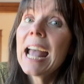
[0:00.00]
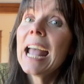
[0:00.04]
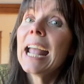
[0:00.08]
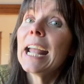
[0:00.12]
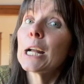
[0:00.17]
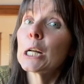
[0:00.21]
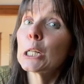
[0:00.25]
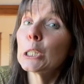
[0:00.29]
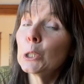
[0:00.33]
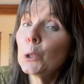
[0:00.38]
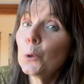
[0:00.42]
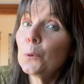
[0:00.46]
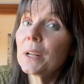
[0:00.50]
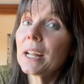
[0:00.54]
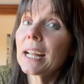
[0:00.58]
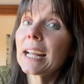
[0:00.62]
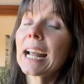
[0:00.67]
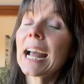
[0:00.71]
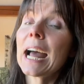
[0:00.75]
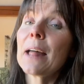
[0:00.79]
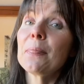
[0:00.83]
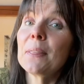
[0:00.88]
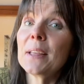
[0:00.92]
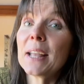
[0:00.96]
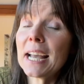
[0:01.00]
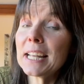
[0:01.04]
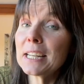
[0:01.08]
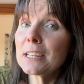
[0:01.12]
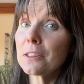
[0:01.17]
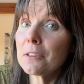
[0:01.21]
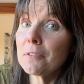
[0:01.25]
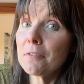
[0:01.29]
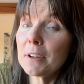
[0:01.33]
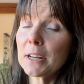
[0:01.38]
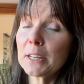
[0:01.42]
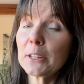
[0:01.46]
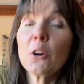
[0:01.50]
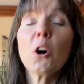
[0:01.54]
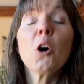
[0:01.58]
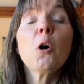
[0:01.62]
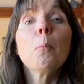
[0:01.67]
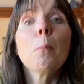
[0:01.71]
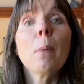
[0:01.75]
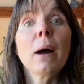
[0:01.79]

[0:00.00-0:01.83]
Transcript: including at the end of the video,